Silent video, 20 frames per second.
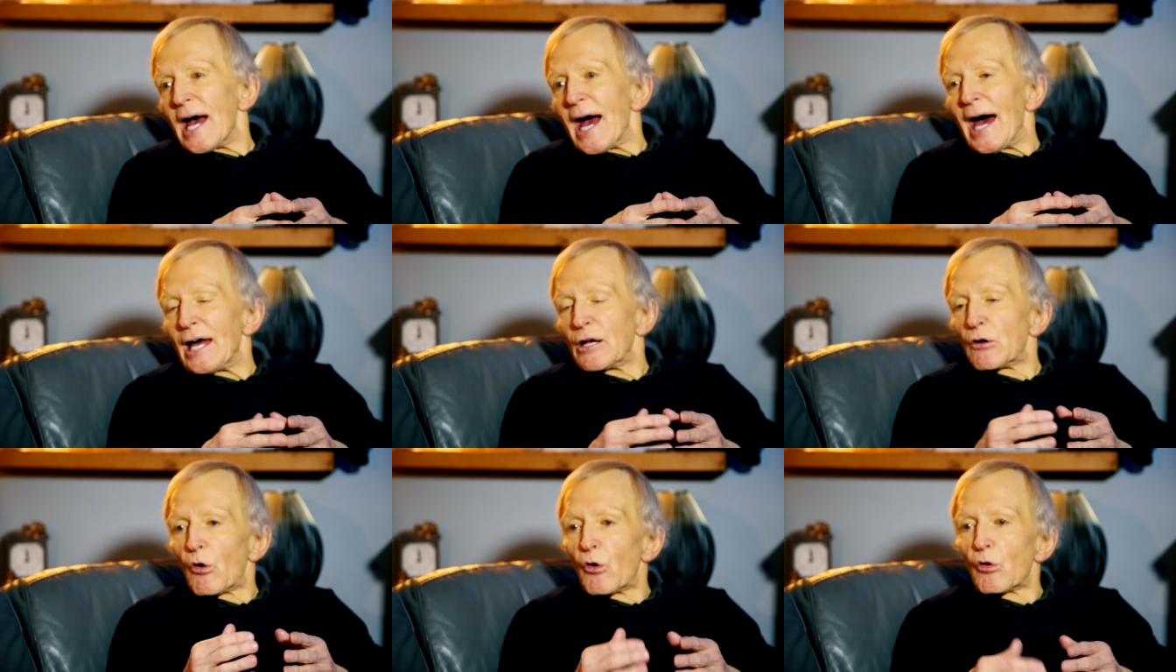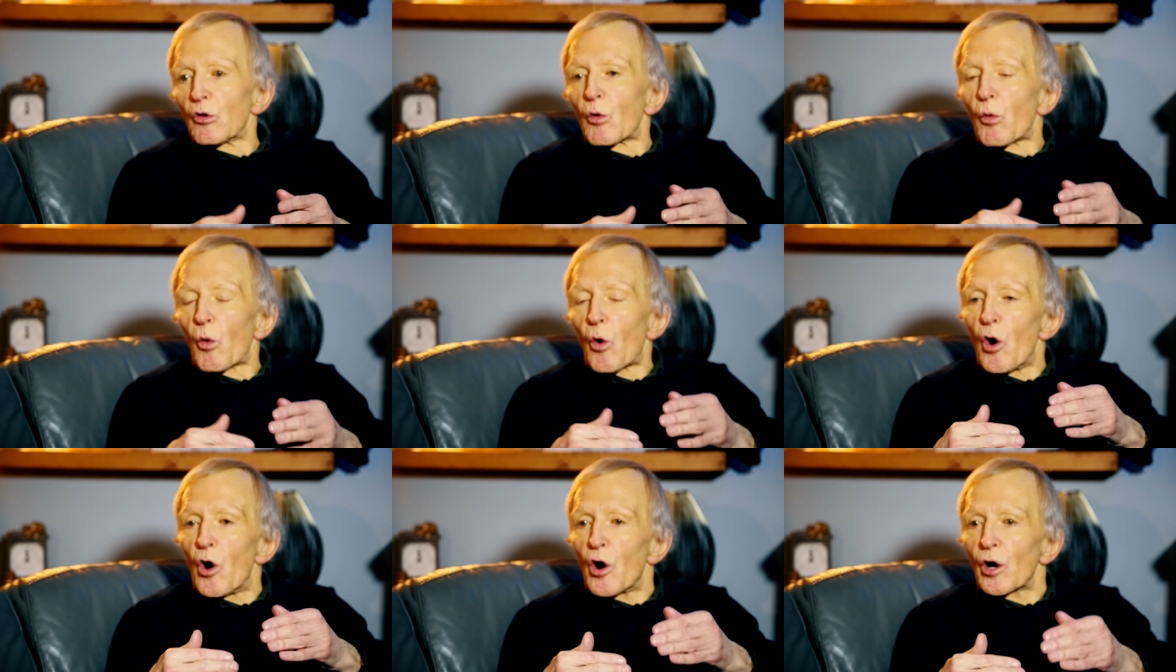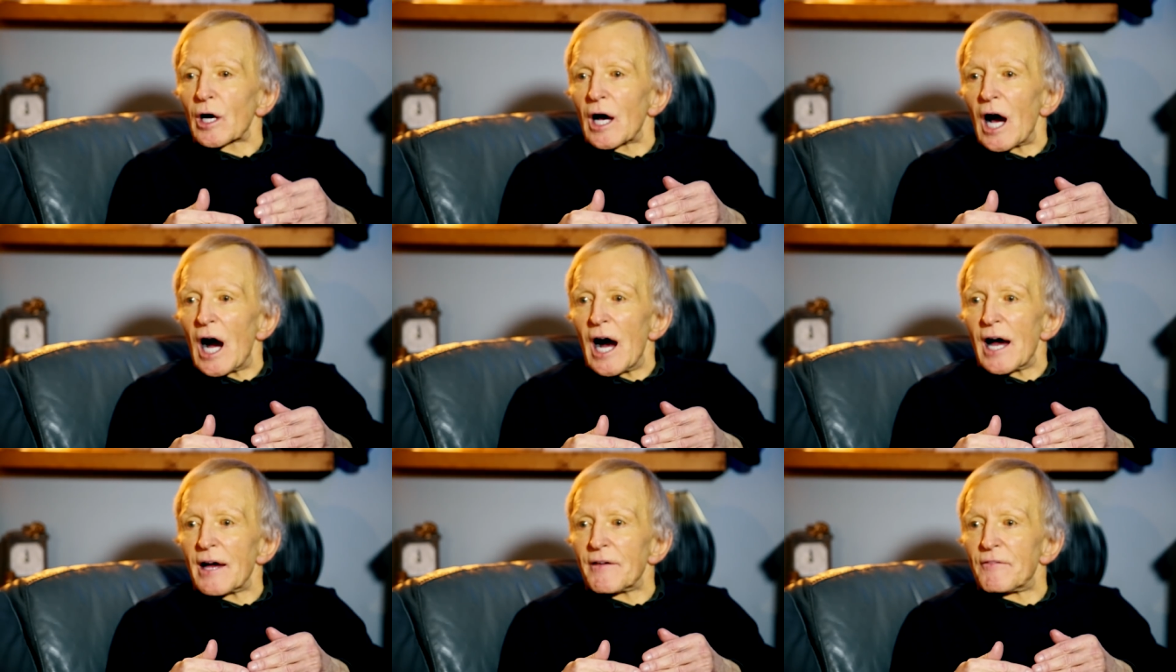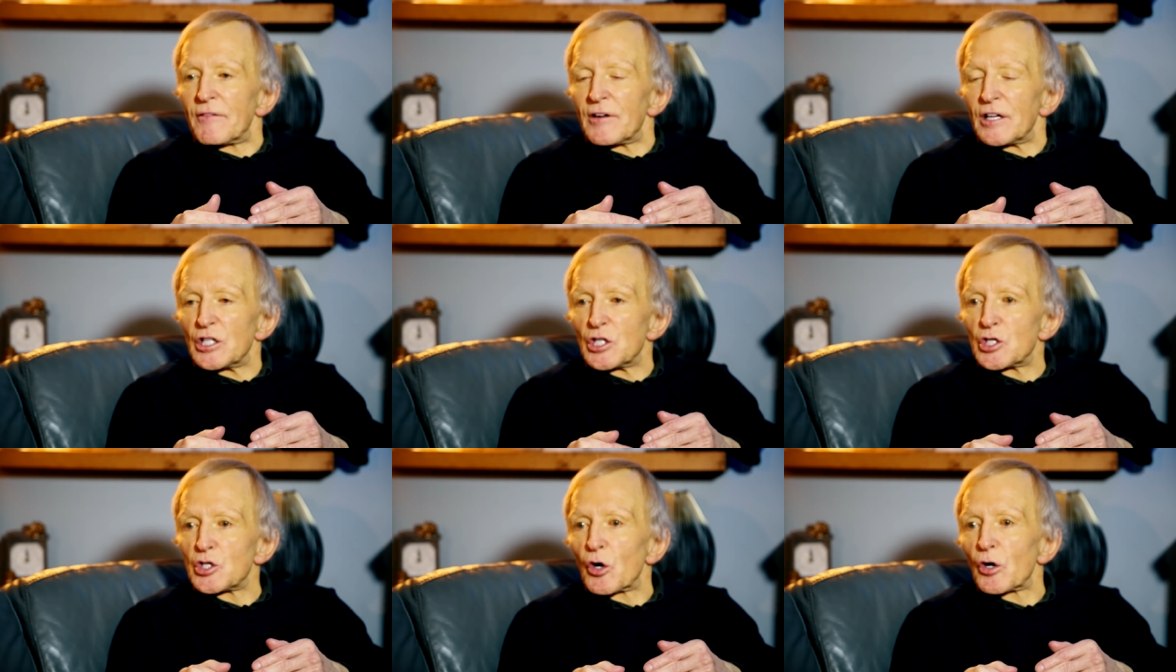And all the work I've
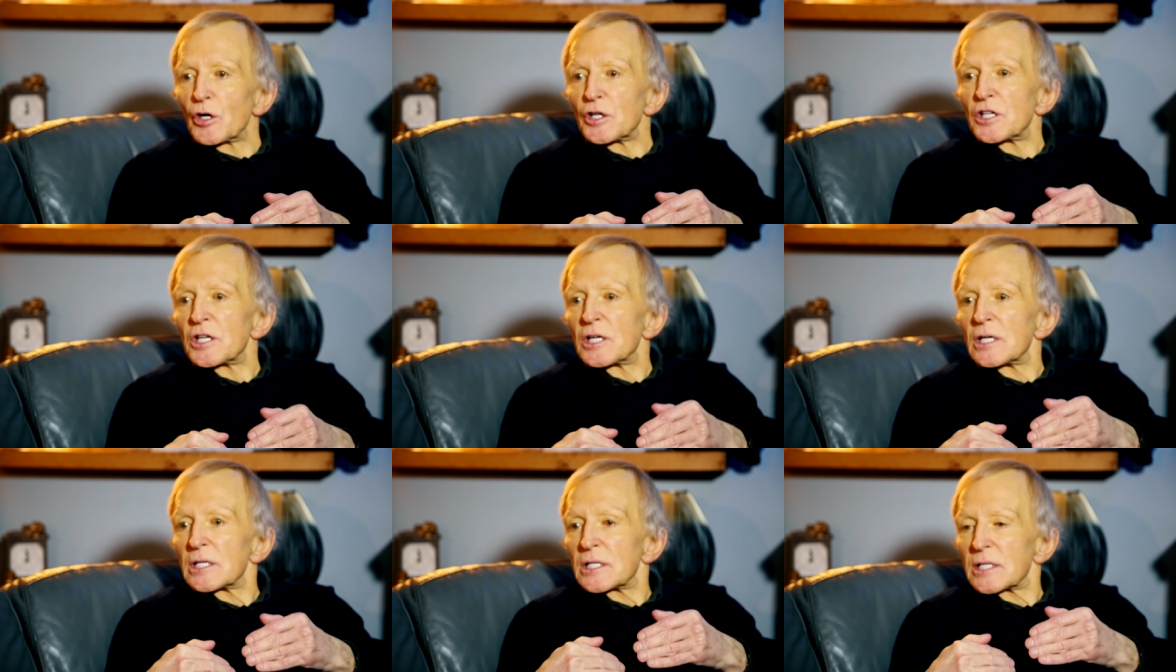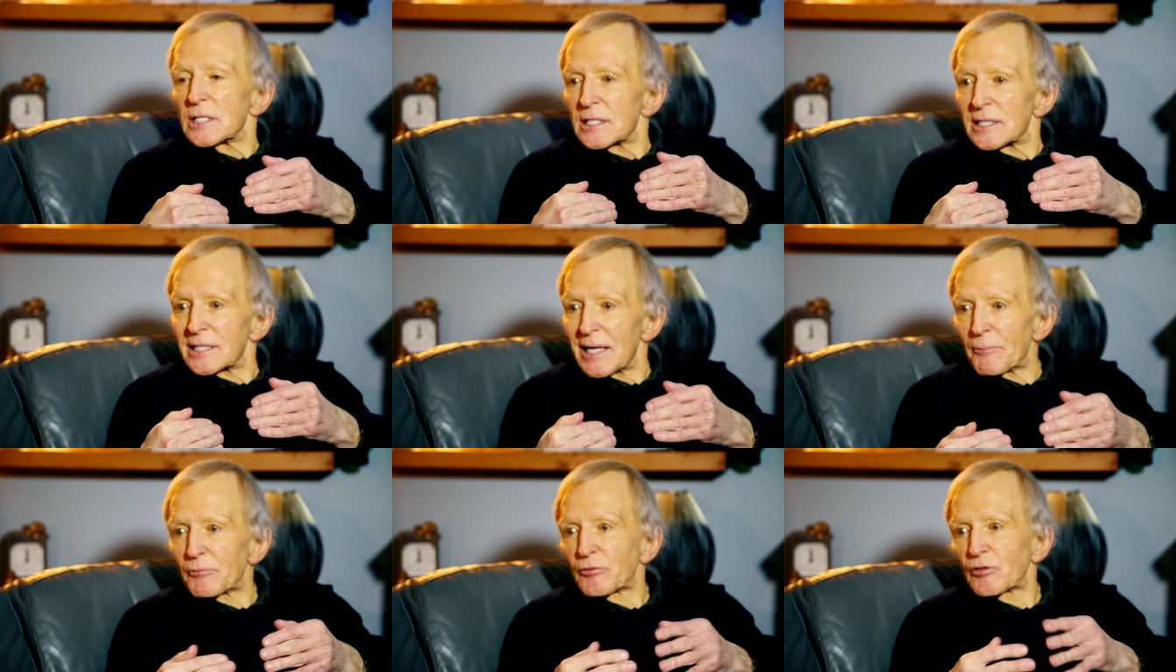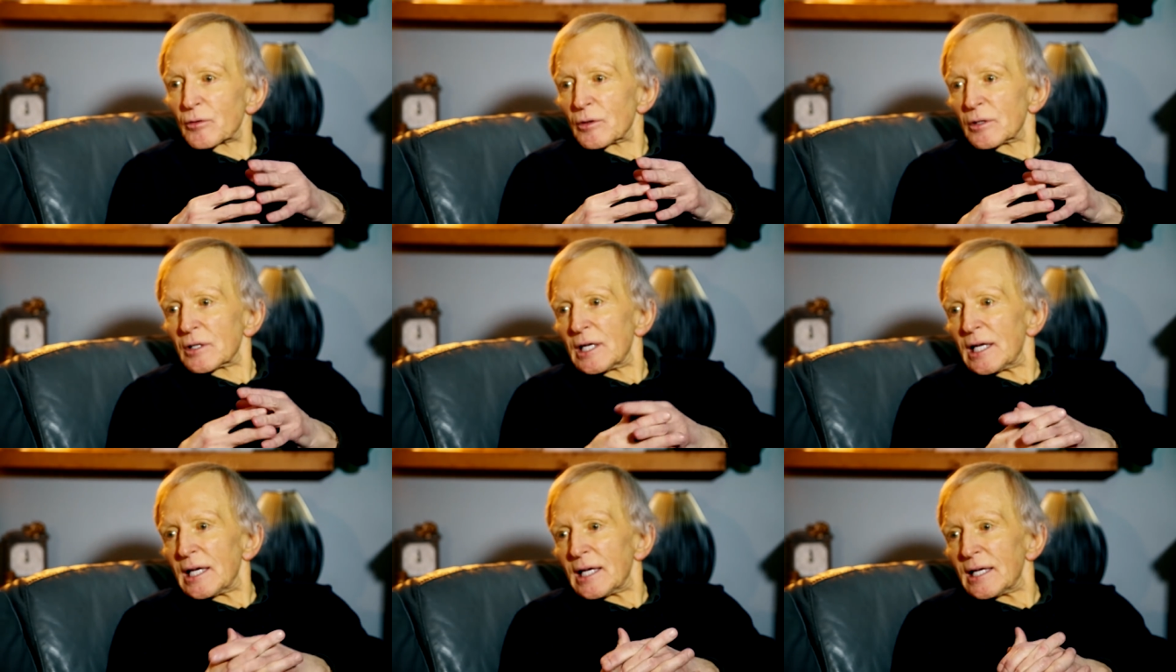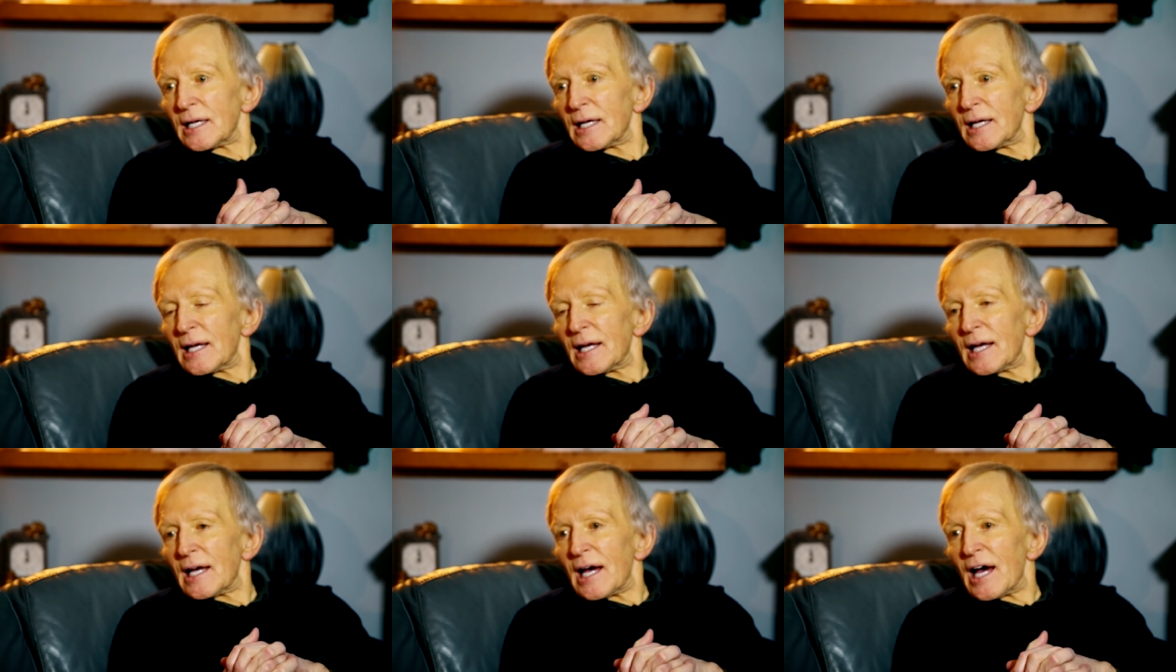enjoyed subsequently
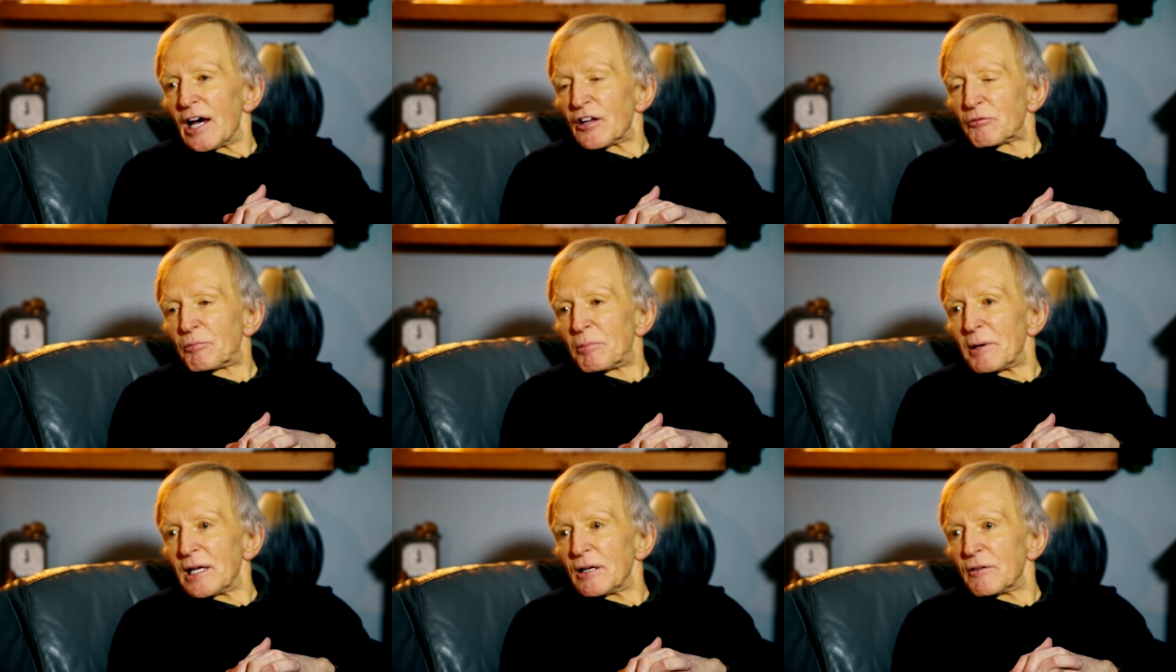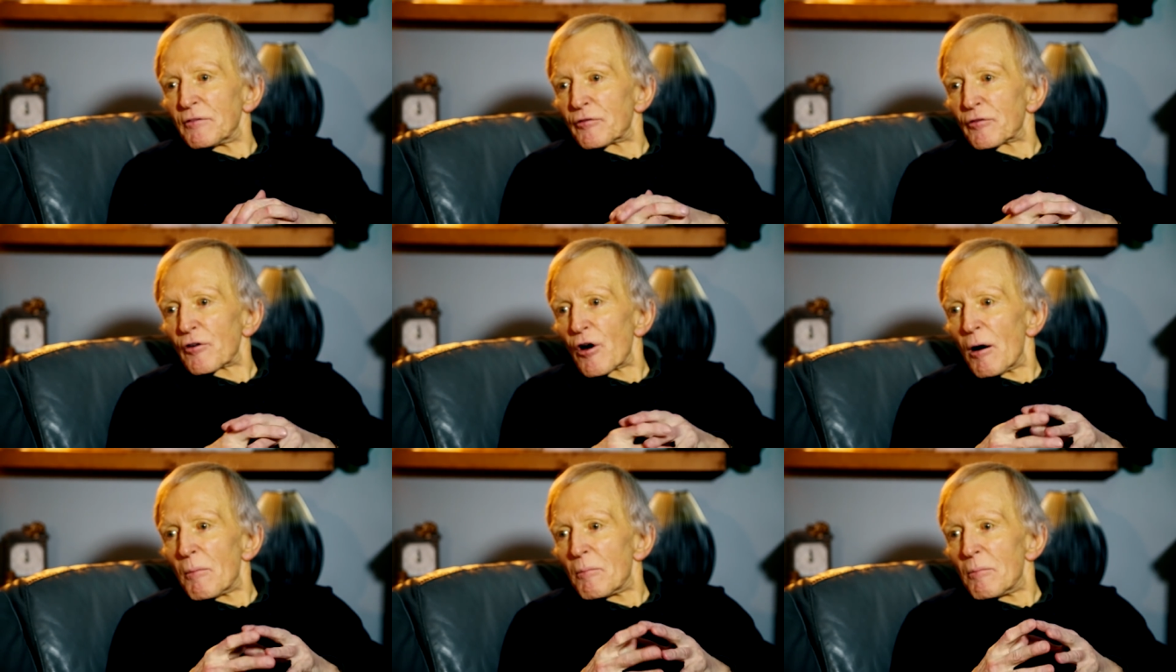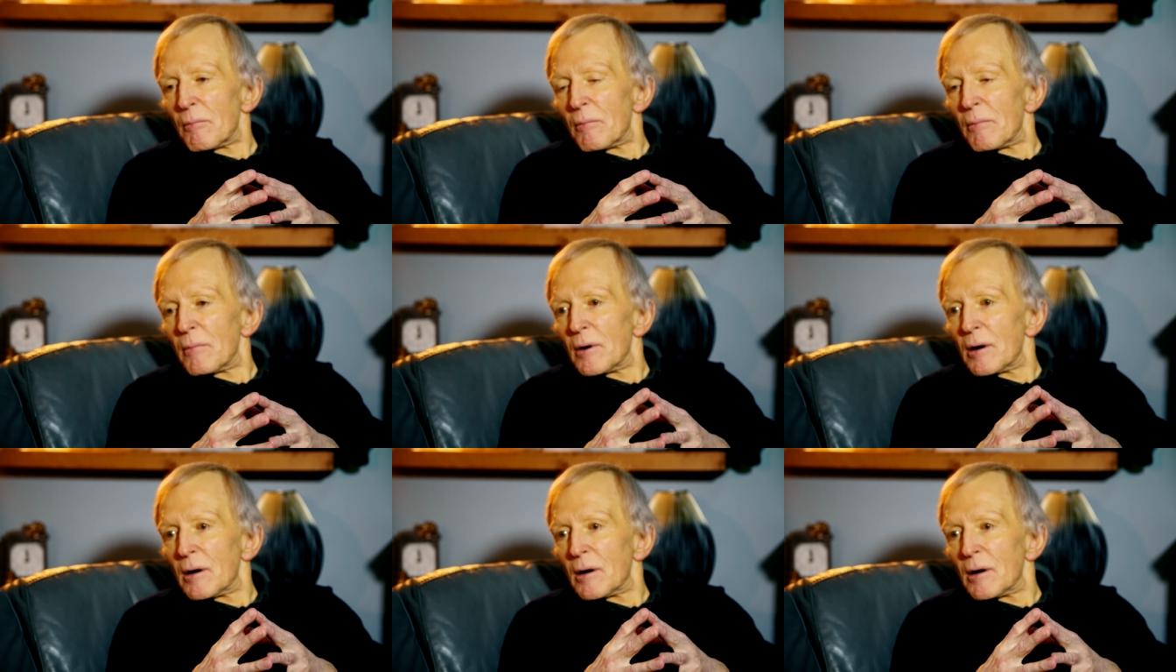has been from